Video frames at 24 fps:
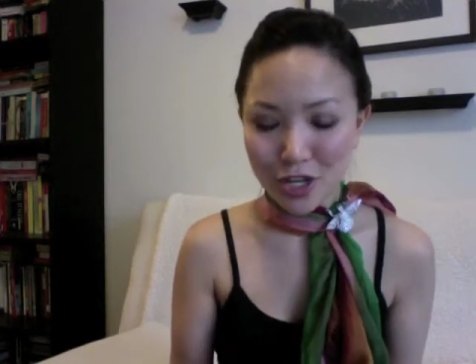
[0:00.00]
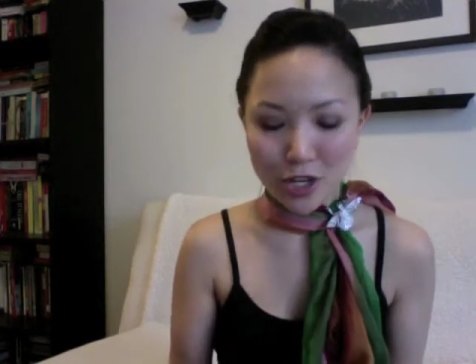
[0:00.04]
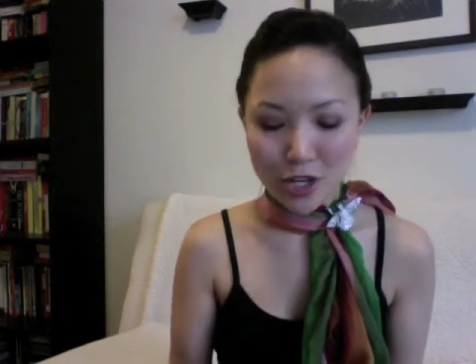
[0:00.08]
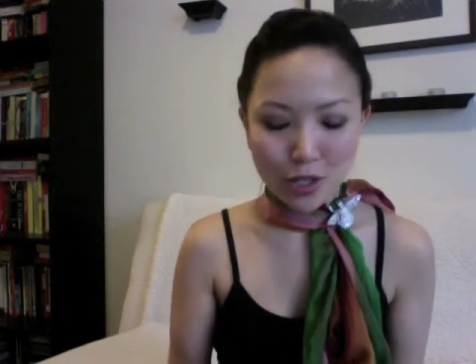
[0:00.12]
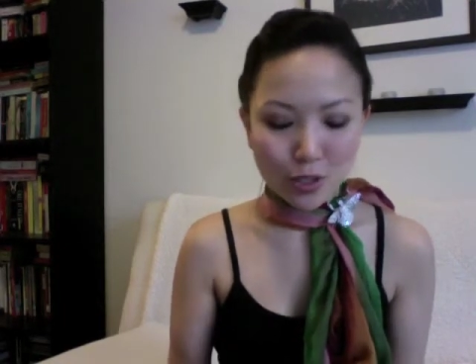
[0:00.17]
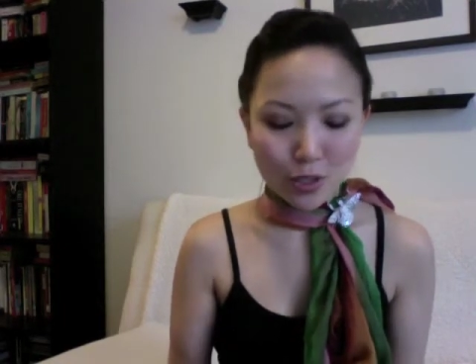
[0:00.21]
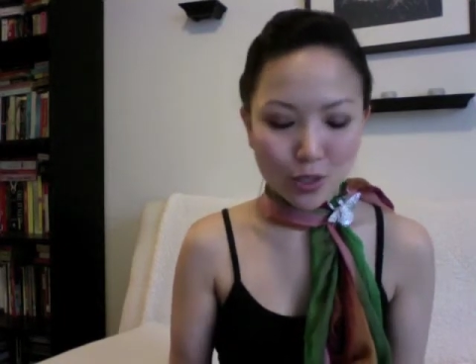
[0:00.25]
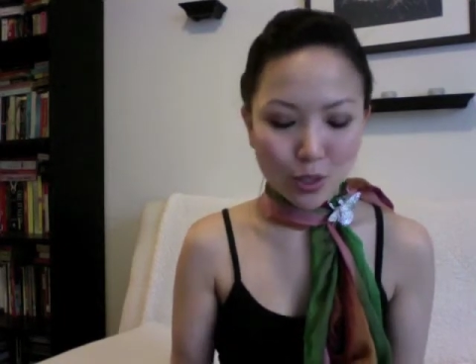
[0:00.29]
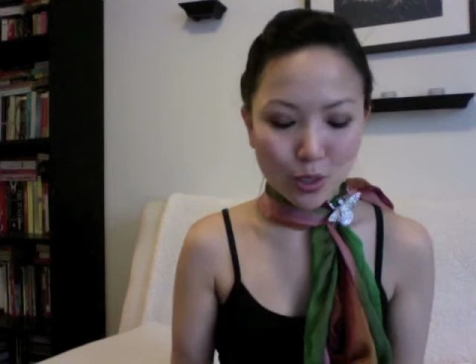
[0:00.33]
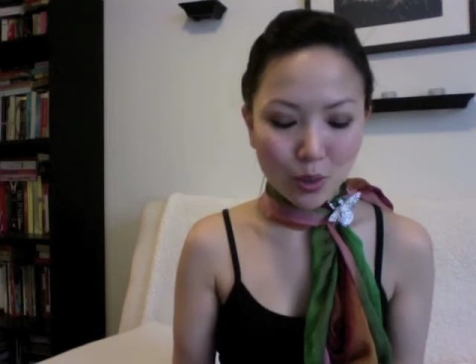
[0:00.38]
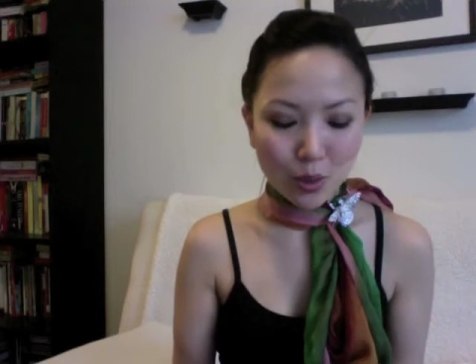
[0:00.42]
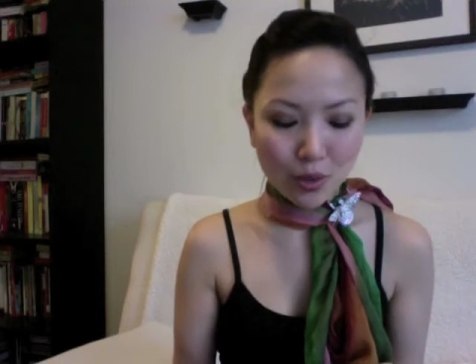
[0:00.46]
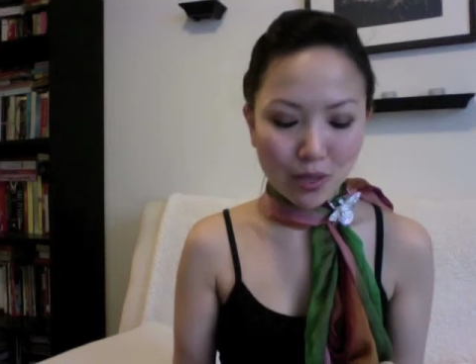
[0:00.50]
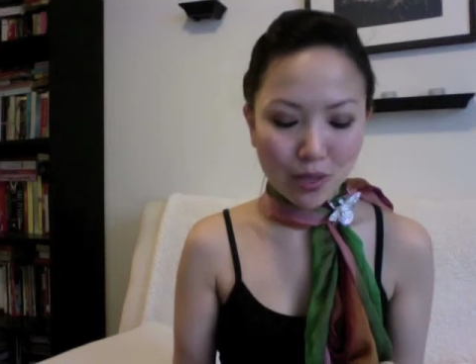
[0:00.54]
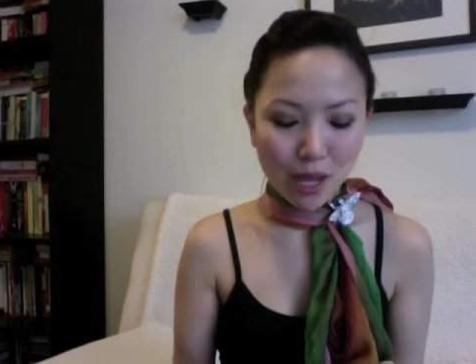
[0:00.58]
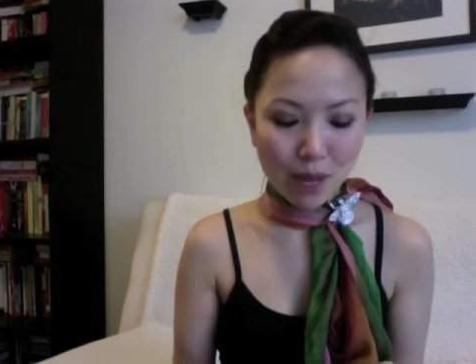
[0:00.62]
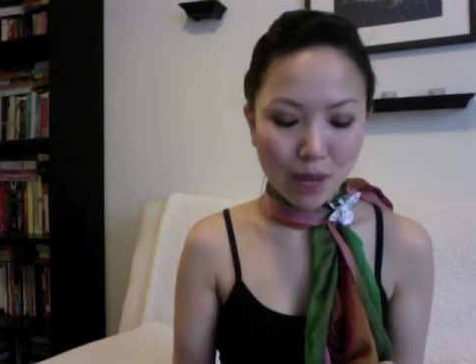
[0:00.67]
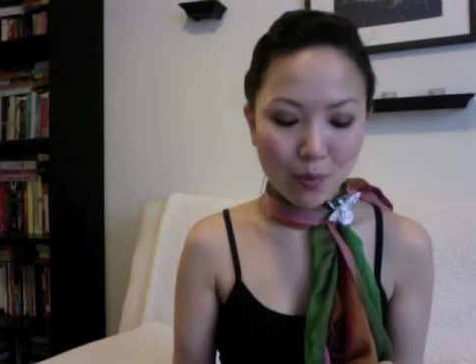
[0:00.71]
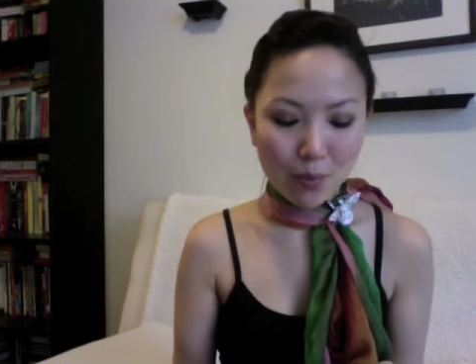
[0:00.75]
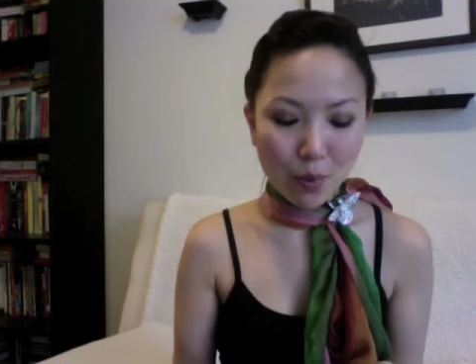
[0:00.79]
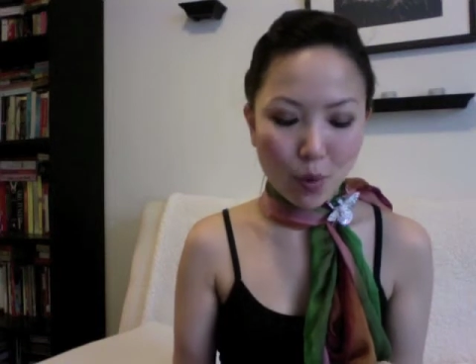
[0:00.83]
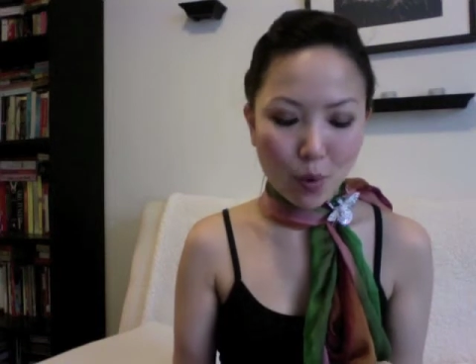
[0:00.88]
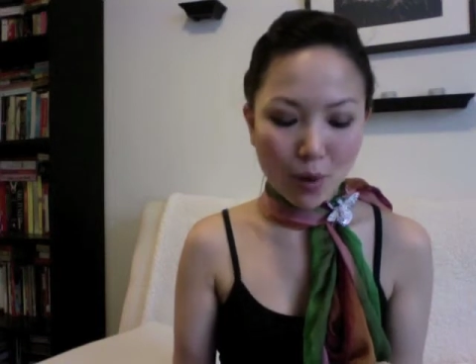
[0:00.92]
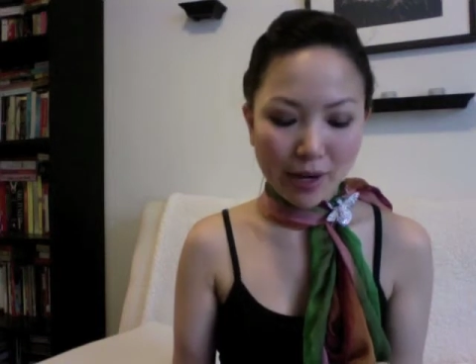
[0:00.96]
So at that
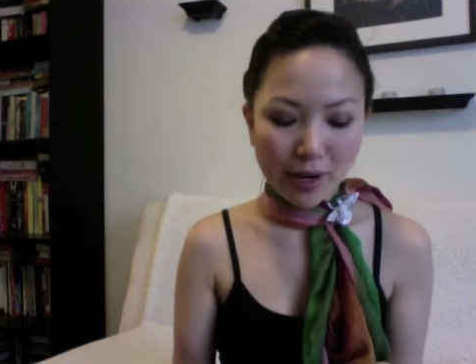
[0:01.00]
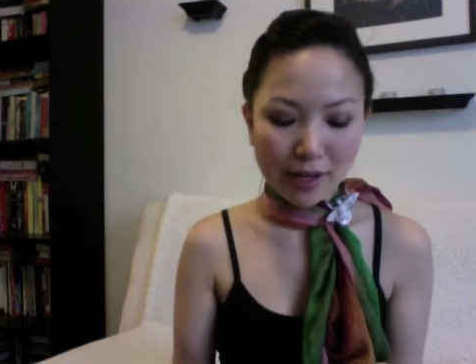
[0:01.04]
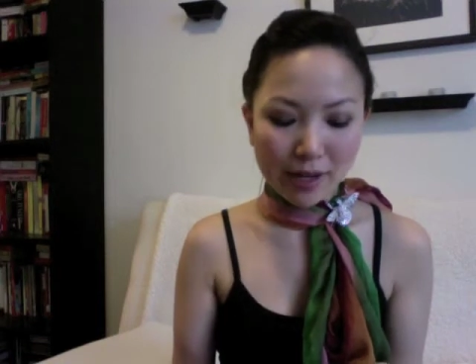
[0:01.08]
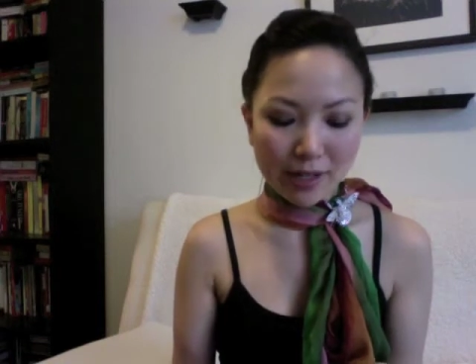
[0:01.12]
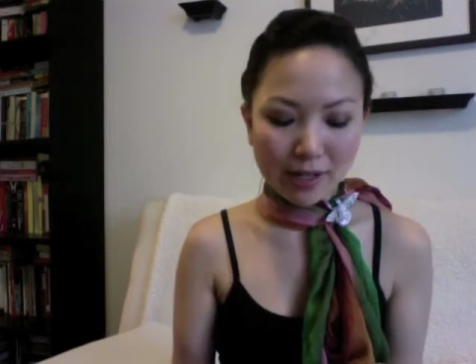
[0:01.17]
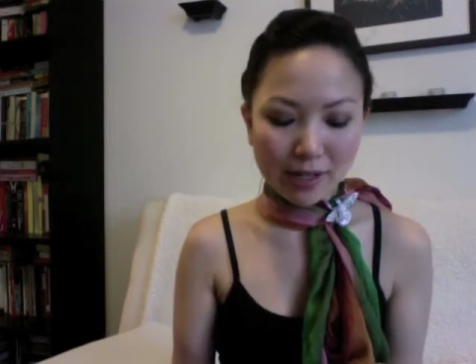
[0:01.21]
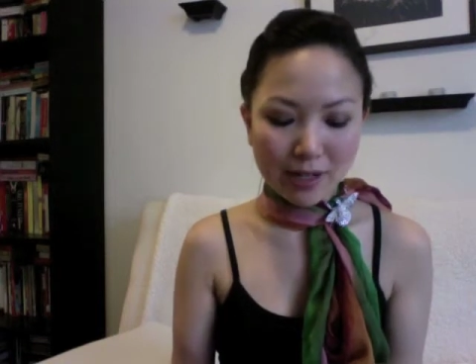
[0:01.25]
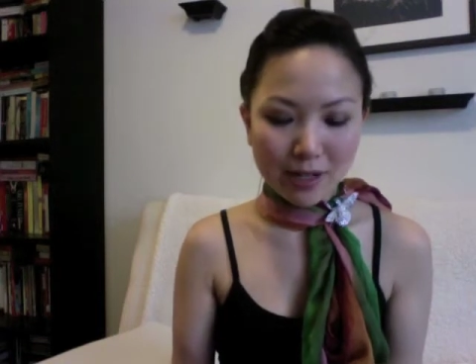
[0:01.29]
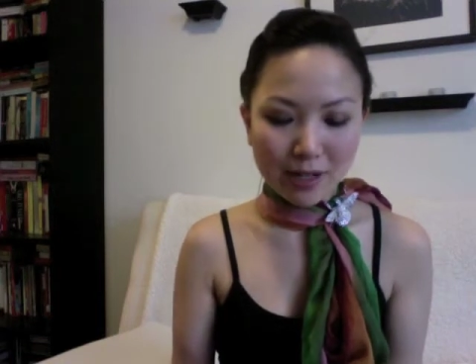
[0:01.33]
point,